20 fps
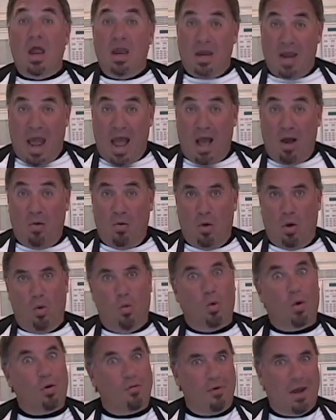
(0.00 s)
Now,
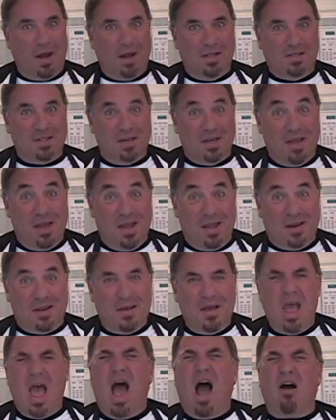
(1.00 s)
we're ready to eat.
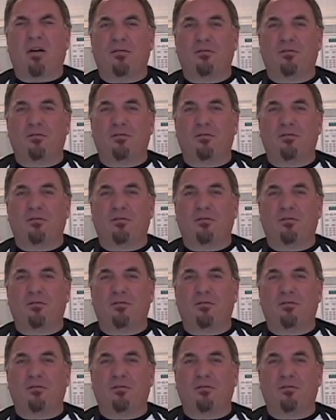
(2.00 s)
Our